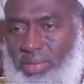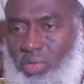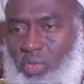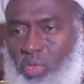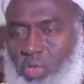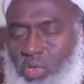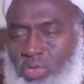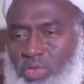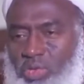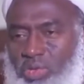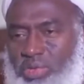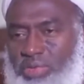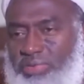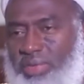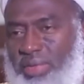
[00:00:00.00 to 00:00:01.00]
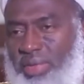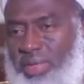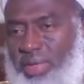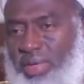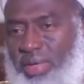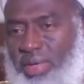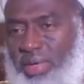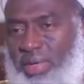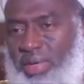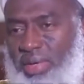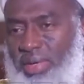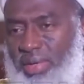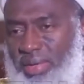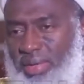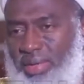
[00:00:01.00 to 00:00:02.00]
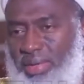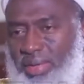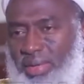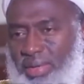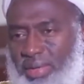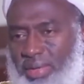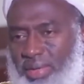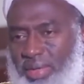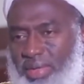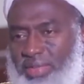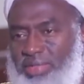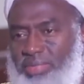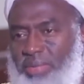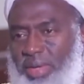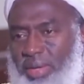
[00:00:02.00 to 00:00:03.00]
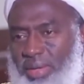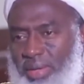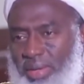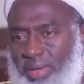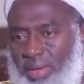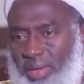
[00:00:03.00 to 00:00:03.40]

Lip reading: They go to defend their kinsmen.